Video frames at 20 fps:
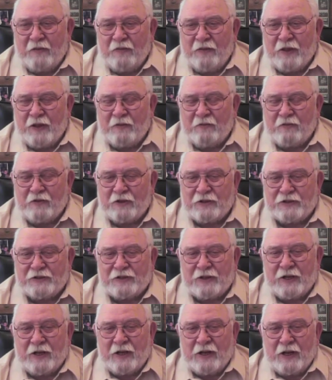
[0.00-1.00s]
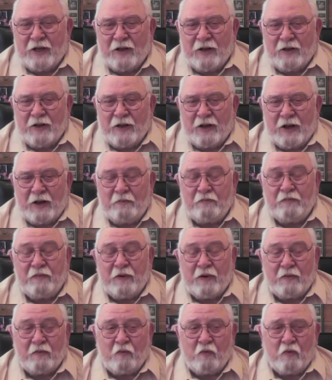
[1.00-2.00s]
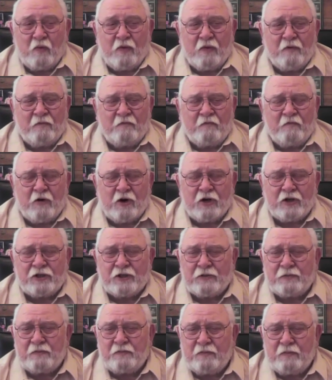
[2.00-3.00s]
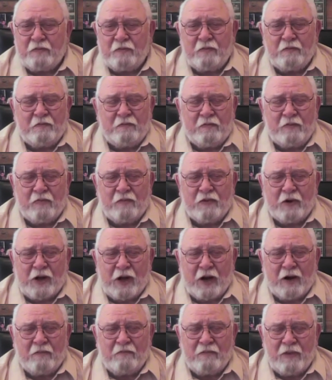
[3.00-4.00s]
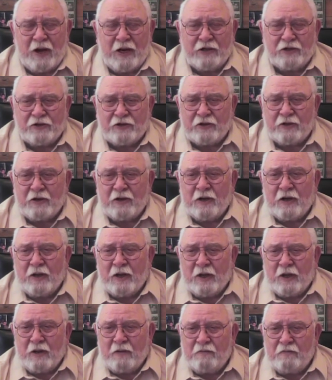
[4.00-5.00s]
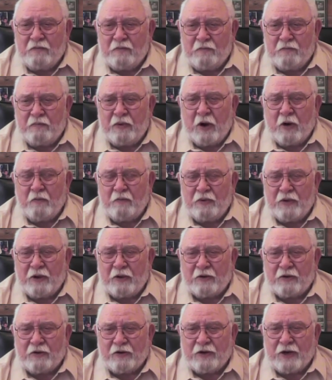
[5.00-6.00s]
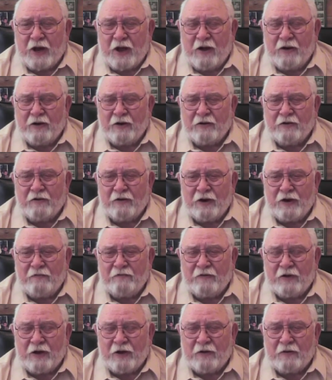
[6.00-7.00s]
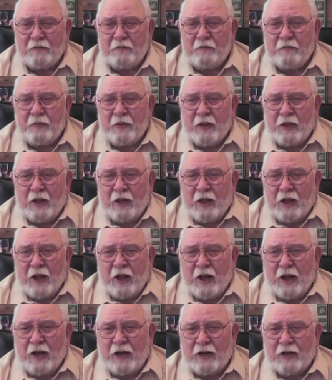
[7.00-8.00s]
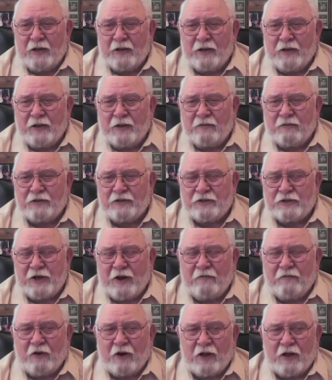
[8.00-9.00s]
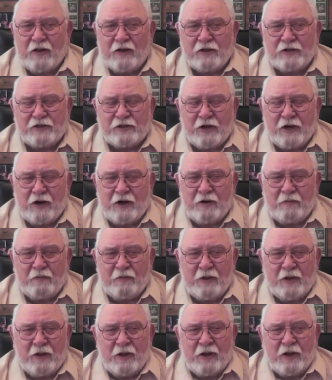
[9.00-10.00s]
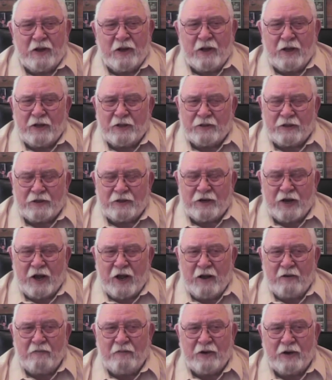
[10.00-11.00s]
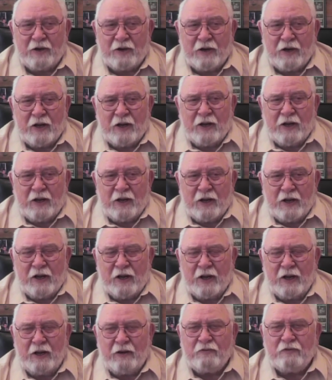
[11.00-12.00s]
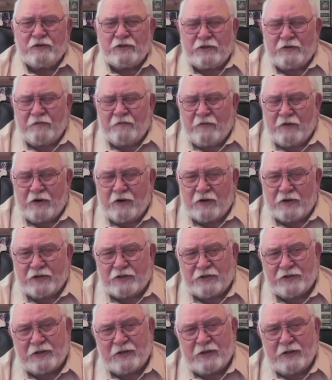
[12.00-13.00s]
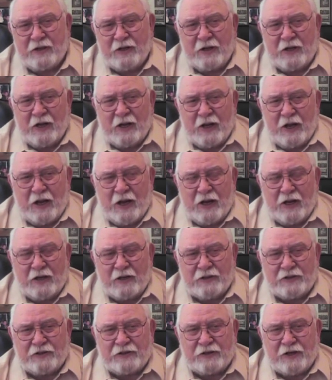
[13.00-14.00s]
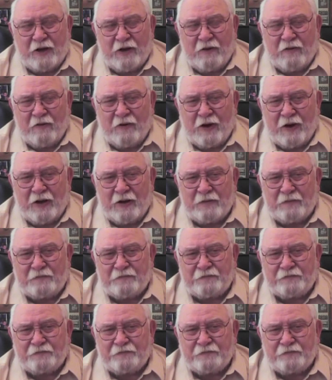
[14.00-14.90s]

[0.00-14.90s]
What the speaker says: that was the first kind of major boat builder down in Greenville, and there were several others there at the time, but he was the first. And so